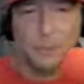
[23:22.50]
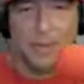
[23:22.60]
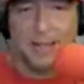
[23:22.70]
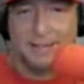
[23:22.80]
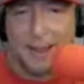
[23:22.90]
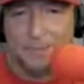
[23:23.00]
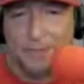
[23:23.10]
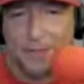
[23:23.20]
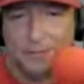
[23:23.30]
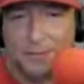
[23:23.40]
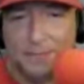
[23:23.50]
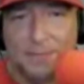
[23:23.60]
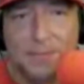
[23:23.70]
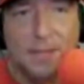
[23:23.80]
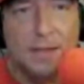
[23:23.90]
Do we got time for this?
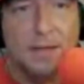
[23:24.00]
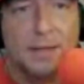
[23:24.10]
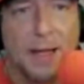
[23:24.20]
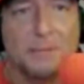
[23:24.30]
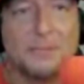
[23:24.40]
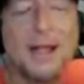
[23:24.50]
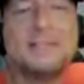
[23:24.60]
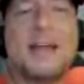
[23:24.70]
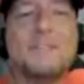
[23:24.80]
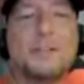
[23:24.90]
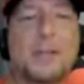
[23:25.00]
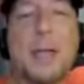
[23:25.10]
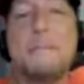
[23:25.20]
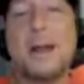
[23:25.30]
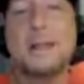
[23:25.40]
Yeah, we still got time for this.
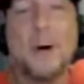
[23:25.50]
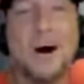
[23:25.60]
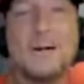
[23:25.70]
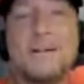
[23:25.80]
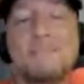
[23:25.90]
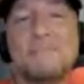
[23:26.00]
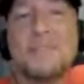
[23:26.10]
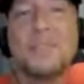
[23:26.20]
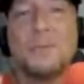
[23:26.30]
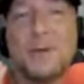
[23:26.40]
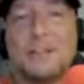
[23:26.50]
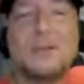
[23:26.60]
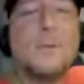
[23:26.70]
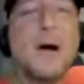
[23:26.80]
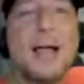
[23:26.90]
Okay. Moneyball. The
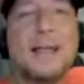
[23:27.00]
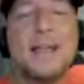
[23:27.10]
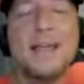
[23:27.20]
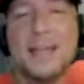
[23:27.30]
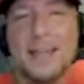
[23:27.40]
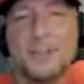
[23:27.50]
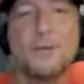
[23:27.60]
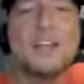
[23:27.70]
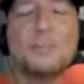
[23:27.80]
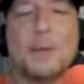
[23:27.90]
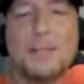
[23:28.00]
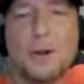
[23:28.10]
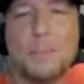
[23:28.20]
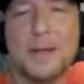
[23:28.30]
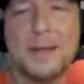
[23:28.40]
reason why it drives me a
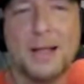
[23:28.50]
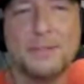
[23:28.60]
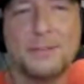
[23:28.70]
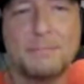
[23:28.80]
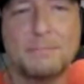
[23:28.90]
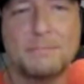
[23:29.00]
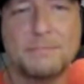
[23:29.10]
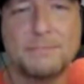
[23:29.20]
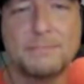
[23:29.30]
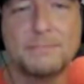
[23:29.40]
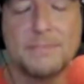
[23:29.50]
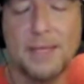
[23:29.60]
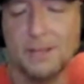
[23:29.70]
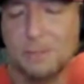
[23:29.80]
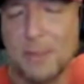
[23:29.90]
little bit nuts
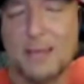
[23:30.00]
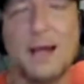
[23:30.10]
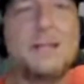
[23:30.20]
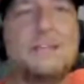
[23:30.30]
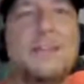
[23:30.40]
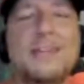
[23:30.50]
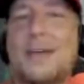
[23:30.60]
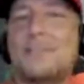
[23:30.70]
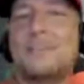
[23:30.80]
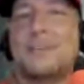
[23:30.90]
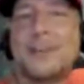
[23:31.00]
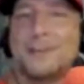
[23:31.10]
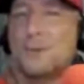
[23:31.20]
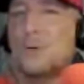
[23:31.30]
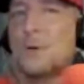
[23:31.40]
is because it doesn't tell
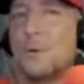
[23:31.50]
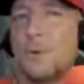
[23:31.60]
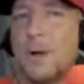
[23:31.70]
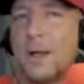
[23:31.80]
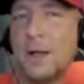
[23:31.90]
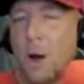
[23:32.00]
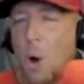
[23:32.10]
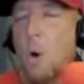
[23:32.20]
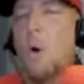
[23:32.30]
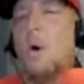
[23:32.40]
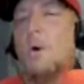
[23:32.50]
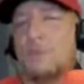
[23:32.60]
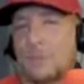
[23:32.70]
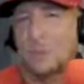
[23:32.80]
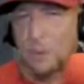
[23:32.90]
you the true
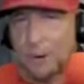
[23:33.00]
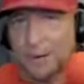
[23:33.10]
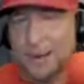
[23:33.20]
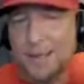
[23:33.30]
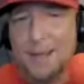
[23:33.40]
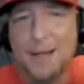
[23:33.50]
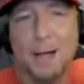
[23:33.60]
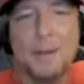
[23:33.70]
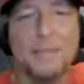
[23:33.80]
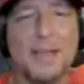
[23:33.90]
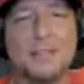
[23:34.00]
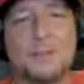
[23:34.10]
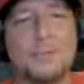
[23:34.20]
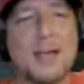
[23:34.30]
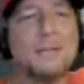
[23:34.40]
whole story about that
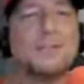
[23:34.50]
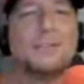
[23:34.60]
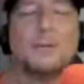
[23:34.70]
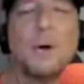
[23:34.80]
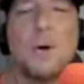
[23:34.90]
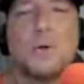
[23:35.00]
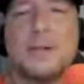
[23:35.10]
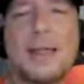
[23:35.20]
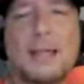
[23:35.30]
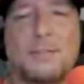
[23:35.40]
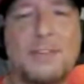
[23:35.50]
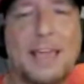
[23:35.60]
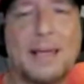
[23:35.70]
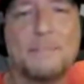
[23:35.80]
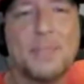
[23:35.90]
2002 Oakland A's
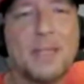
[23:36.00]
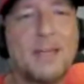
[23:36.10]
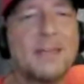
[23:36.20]
team.